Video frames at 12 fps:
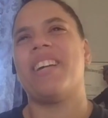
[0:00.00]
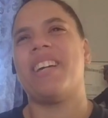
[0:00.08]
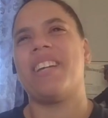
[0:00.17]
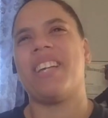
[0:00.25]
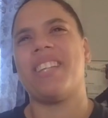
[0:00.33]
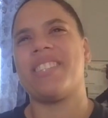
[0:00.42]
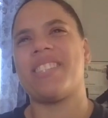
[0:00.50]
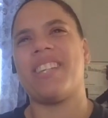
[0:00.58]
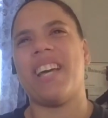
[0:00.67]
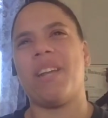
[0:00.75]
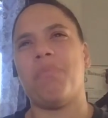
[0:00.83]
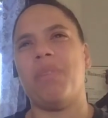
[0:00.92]
it's
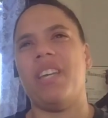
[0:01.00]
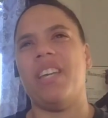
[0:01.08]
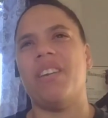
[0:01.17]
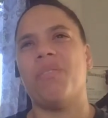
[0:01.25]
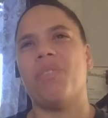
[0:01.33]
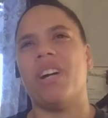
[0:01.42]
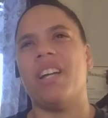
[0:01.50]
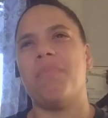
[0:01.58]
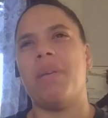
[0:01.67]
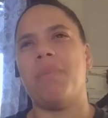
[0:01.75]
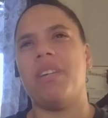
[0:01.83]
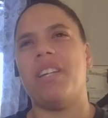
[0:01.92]
got to be
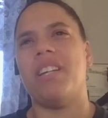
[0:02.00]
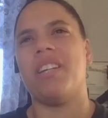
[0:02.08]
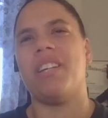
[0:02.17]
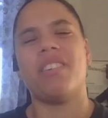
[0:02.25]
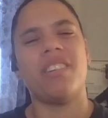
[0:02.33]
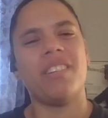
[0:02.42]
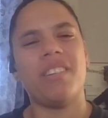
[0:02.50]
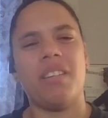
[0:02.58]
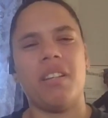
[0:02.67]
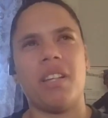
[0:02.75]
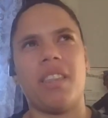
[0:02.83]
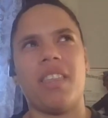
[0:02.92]
maybe a year.
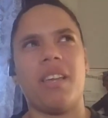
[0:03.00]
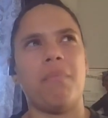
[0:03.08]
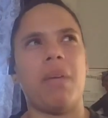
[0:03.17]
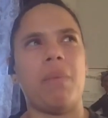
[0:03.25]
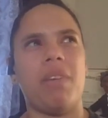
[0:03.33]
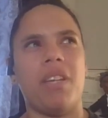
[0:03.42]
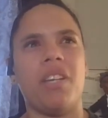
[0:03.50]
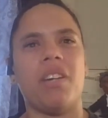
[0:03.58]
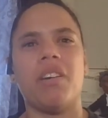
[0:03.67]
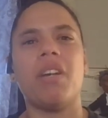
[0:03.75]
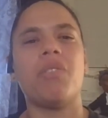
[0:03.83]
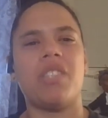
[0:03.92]
I think maybe a
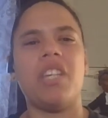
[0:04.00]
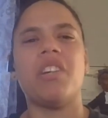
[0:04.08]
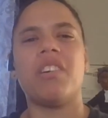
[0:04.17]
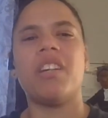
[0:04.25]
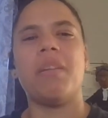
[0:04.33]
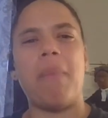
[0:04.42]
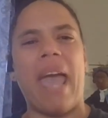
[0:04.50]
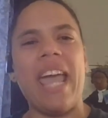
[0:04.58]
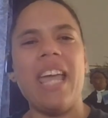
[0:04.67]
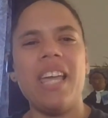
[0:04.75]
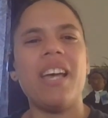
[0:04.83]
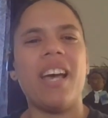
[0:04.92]
year. It was a year in
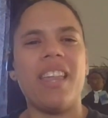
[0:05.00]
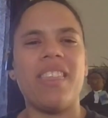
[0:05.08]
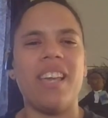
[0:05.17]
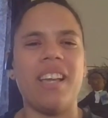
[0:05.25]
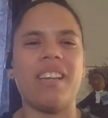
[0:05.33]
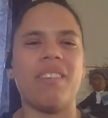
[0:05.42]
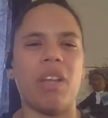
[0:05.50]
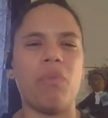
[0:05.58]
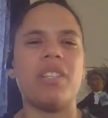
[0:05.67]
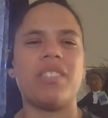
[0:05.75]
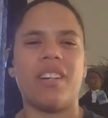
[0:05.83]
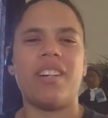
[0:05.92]
May, I think, that we
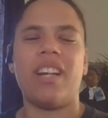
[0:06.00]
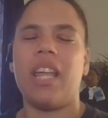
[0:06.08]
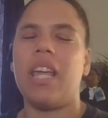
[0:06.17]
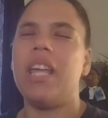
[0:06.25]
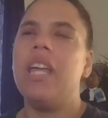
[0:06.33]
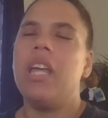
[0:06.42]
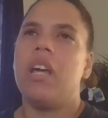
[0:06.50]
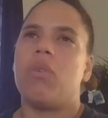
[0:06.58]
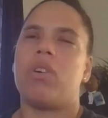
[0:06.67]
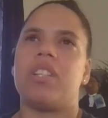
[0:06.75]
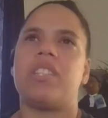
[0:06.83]
started it. We're on